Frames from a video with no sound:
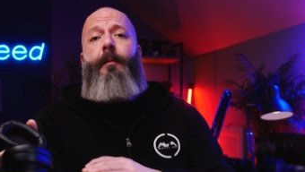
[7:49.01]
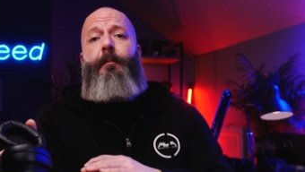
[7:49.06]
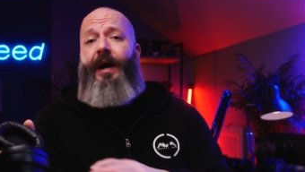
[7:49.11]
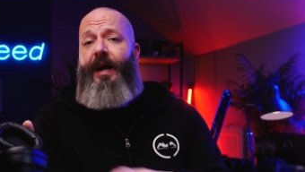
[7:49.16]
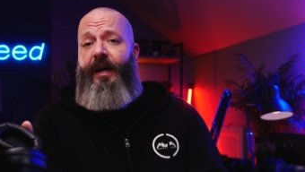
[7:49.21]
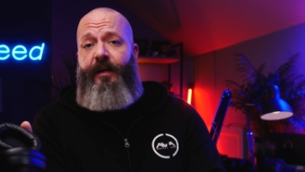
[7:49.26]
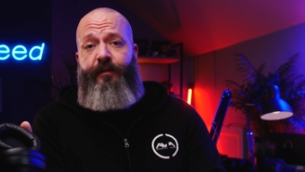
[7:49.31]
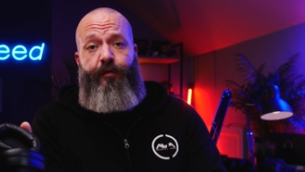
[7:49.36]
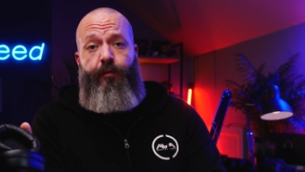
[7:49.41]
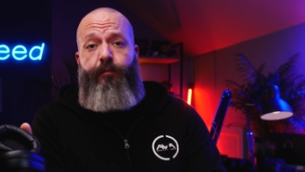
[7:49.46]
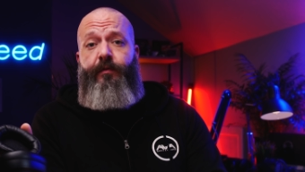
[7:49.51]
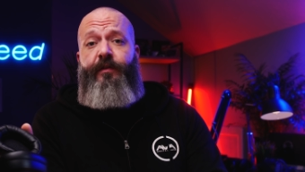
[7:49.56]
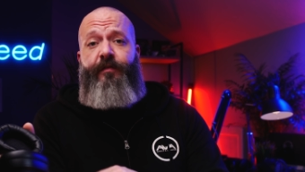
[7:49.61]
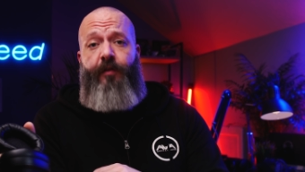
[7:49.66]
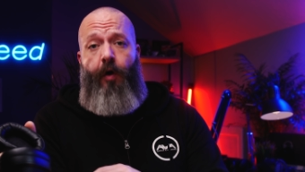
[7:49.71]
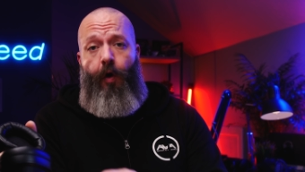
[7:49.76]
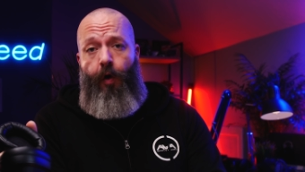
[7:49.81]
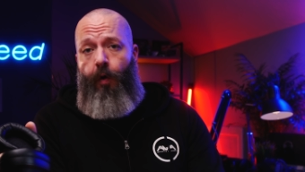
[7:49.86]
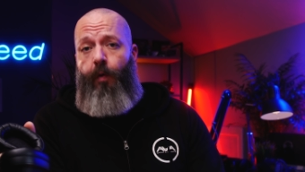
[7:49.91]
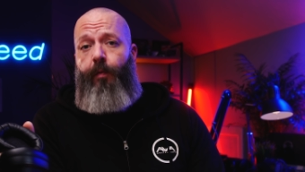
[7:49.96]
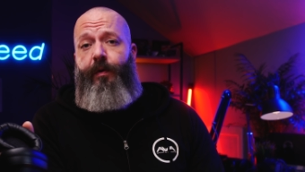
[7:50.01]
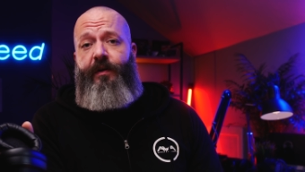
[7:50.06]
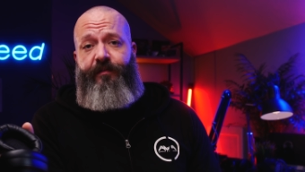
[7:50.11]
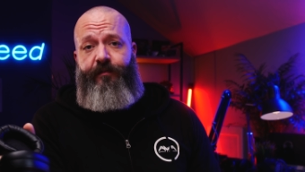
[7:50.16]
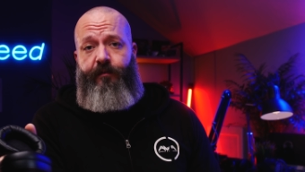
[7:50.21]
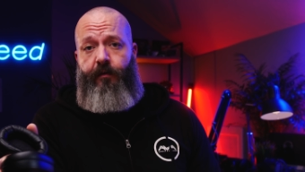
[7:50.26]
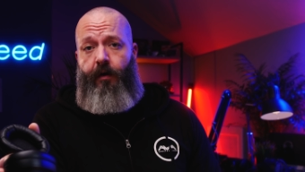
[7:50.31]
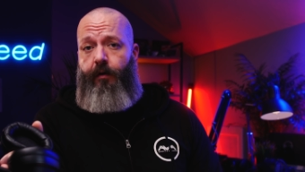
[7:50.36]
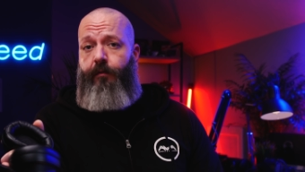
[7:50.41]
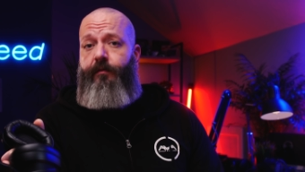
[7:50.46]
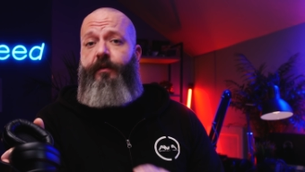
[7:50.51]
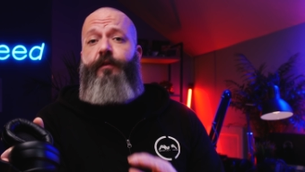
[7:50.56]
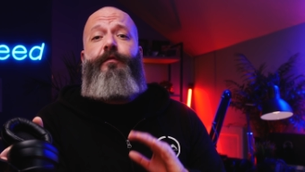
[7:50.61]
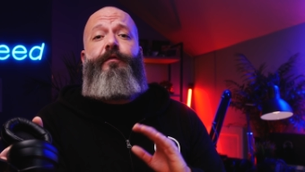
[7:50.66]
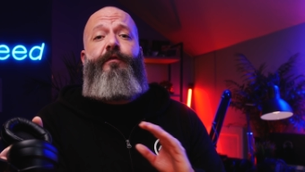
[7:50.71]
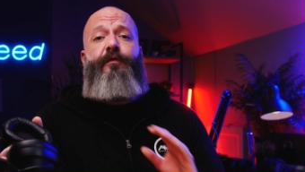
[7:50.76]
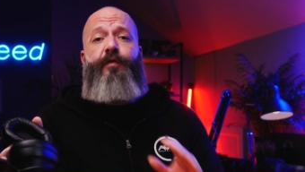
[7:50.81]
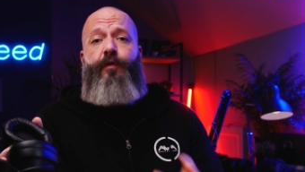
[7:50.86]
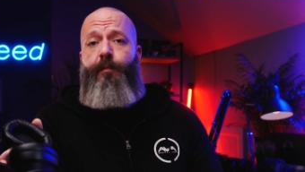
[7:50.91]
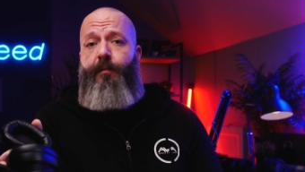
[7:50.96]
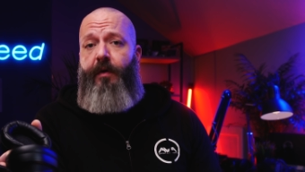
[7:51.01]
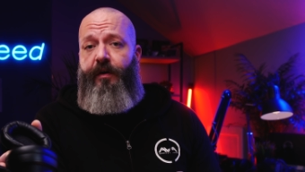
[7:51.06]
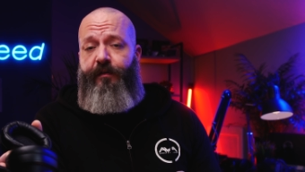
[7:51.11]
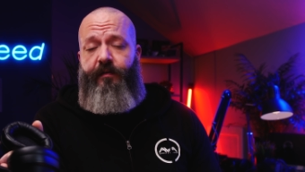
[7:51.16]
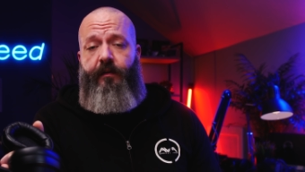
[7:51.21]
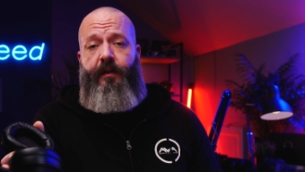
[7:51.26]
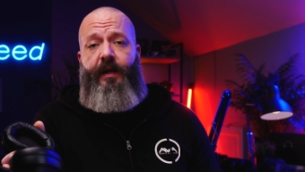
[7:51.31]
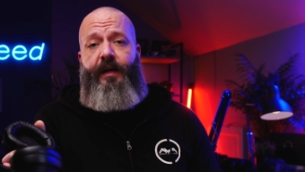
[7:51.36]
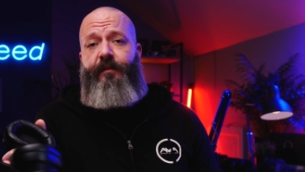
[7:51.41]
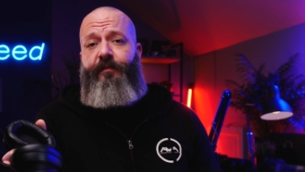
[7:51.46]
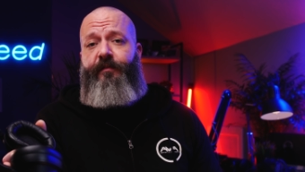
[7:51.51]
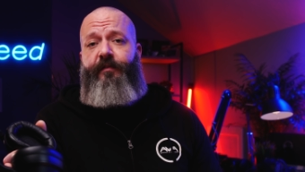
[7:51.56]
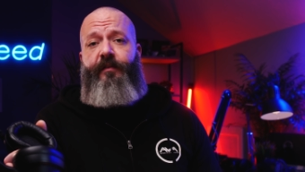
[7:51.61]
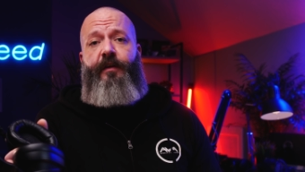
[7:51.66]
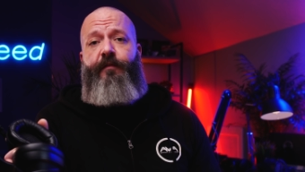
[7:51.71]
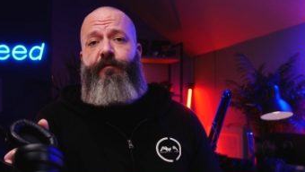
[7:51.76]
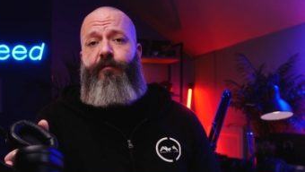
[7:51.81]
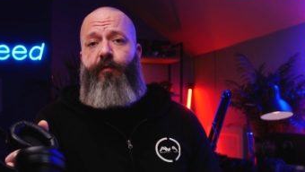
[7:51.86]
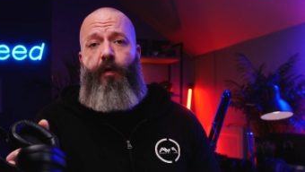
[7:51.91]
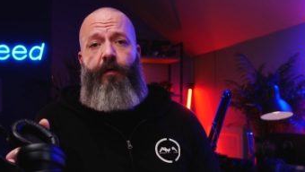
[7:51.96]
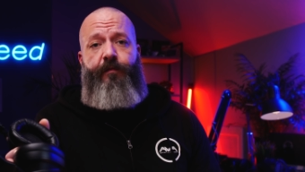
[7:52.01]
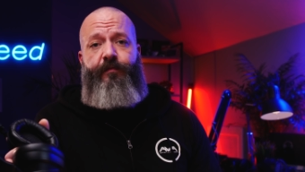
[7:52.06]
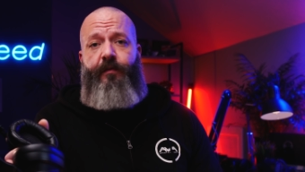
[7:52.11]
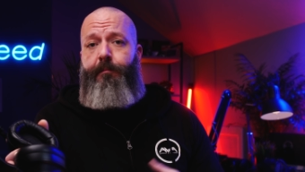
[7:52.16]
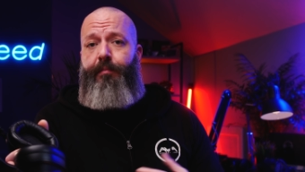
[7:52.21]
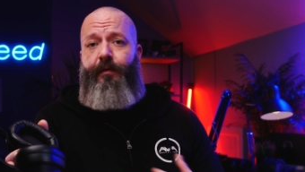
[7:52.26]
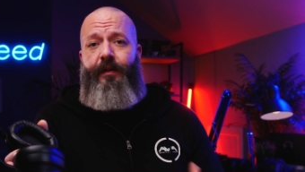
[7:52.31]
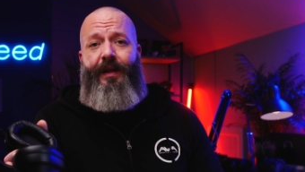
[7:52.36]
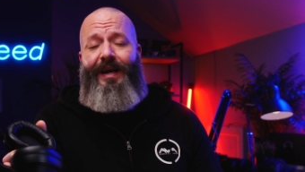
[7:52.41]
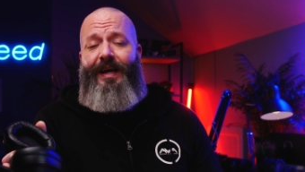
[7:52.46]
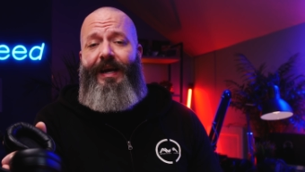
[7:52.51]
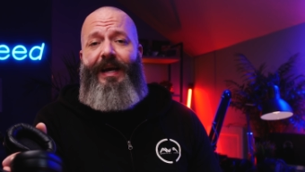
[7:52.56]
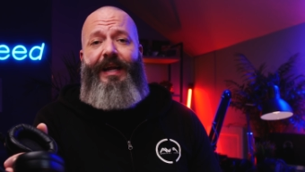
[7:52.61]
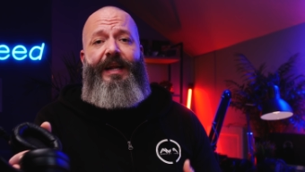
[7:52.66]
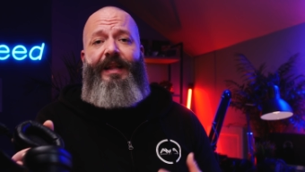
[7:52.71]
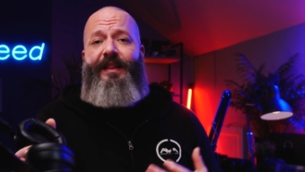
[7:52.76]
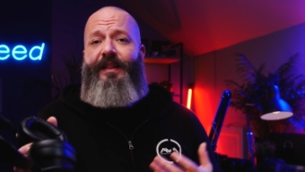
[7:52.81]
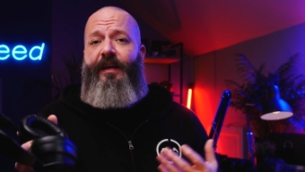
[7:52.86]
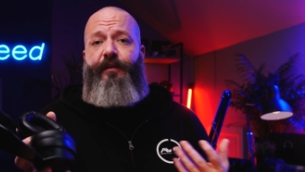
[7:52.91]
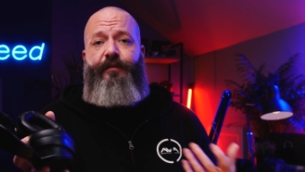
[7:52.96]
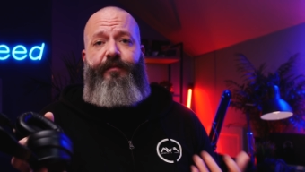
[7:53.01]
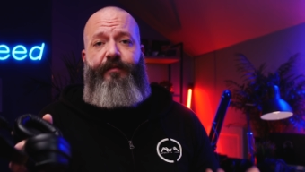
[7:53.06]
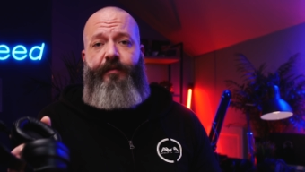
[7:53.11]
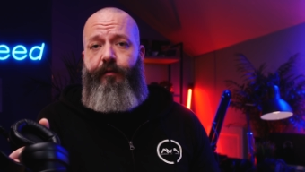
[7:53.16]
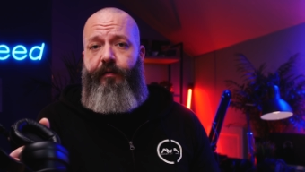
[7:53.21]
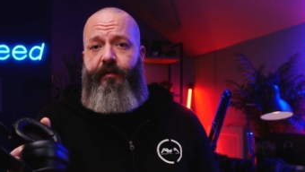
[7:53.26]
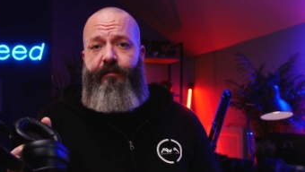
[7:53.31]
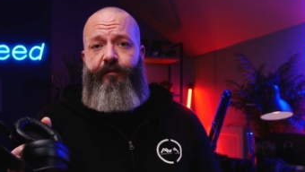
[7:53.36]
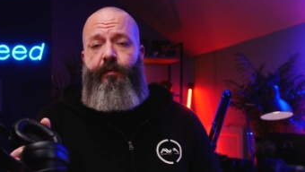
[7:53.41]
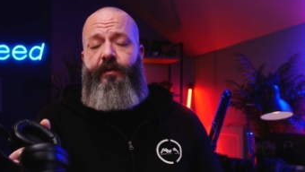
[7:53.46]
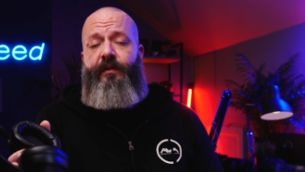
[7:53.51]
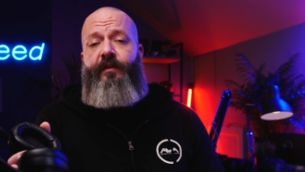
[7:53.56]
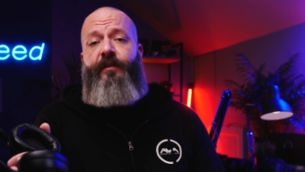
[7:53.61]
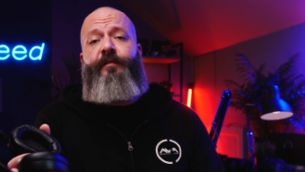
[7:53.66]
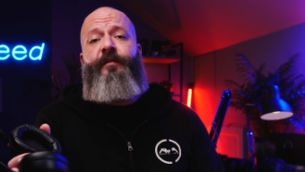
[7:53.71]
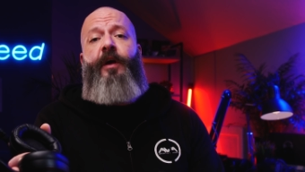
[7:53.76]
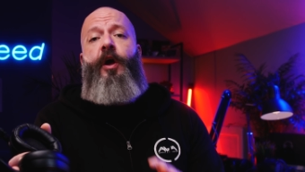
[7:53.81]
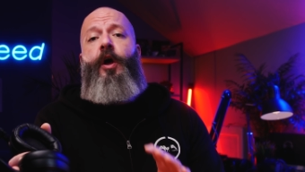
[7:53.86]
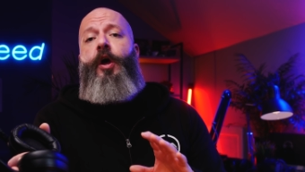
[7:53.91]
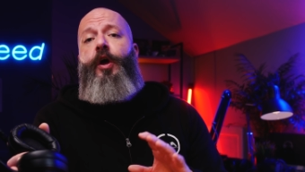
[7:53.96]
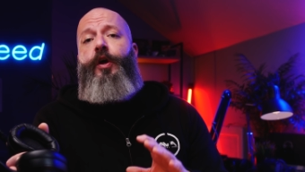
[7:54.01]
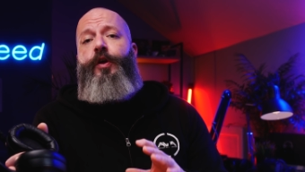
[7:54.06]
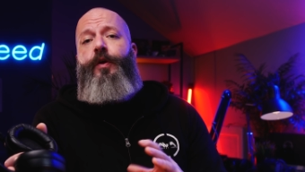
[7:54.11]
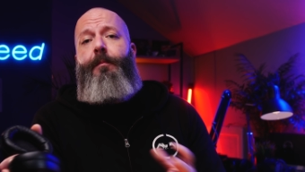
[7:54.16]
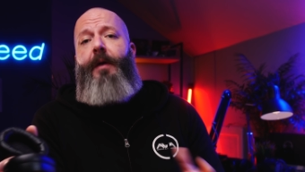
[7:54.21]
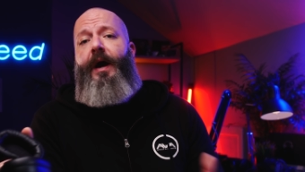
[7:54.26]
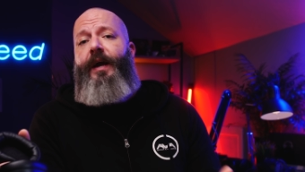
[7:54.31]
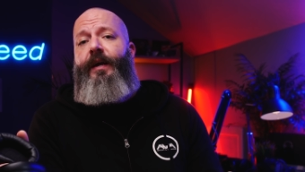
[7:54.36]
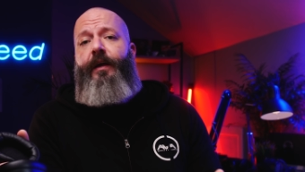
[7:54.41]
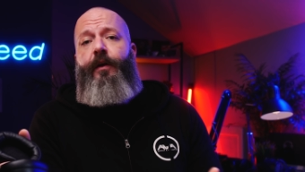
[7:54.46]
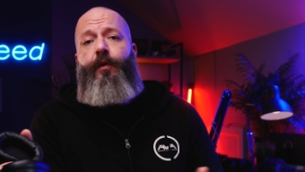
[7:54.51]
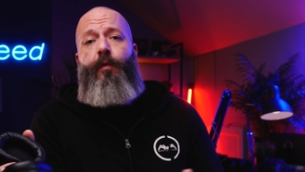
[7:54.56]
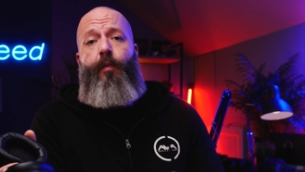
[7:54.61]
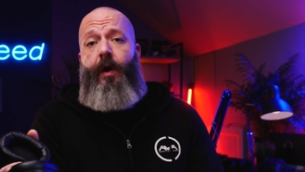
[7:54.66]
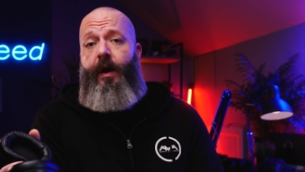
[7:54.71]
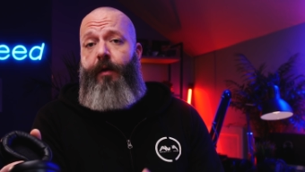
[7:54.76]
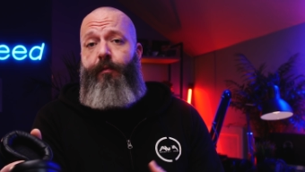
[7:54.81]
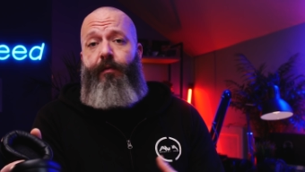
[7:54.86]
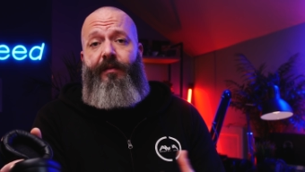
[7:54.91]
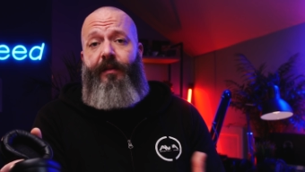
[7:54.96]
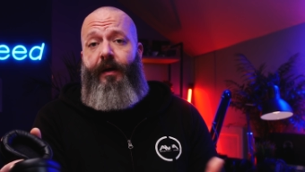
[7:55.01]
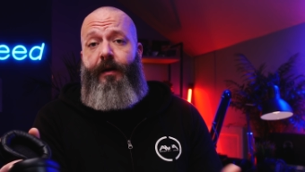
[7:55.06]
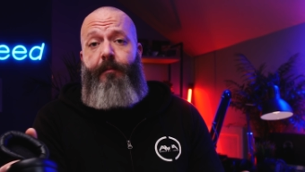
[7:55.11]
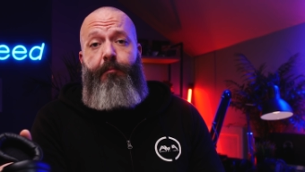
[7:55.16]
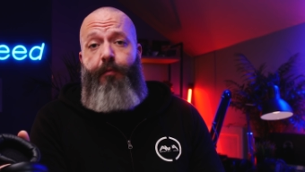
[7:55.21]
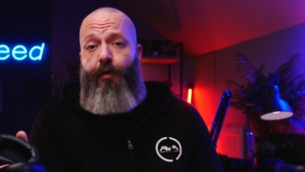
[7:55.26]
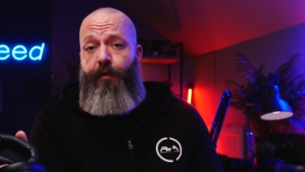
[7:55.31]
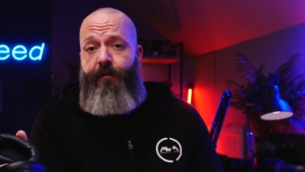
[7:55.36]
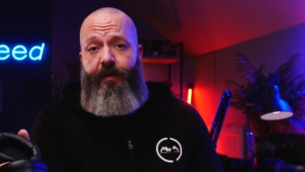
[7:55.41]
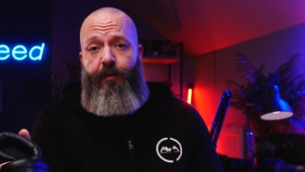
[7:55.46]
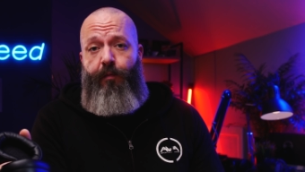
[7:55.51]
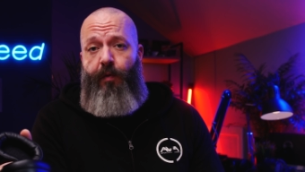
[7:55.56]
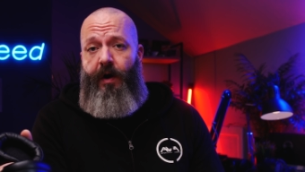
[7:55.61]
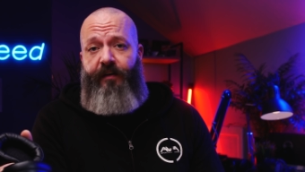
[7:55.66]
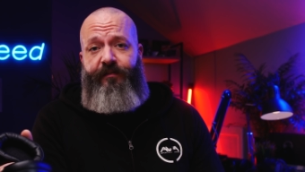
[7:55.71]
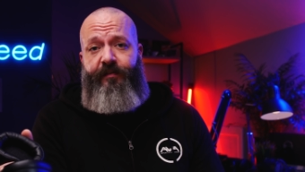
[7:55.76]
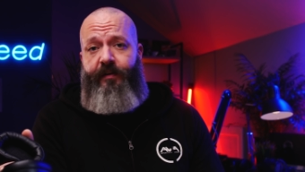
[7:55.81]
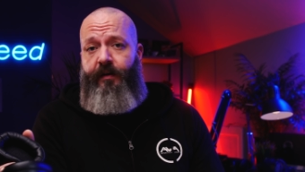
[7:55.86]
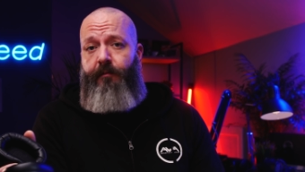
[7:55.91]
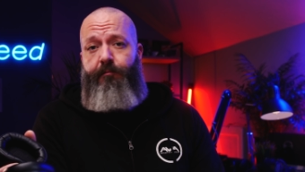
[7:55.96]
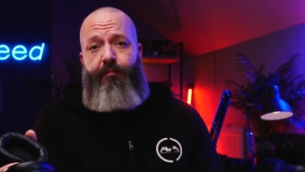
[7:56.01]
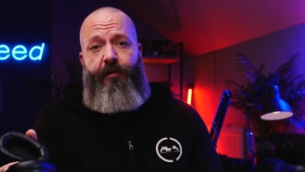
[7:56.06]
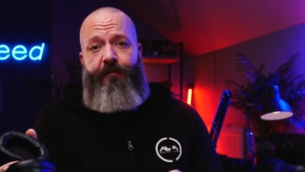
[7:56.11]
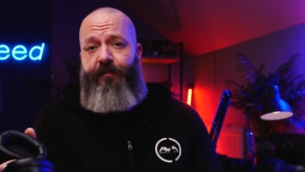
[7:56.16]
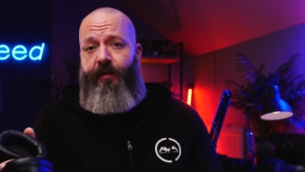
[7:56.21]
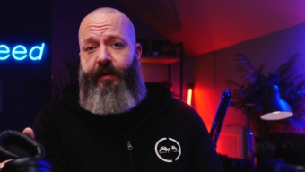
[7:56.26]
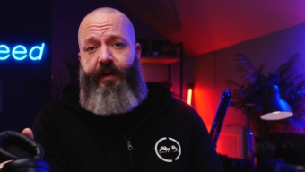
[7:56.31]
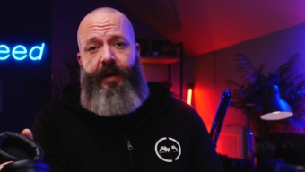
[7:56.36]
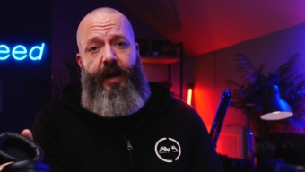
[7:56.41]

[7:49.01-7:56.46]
My answer is always no. There's too much latency involved to play anything serious with this. You might get away with like movie watching, but for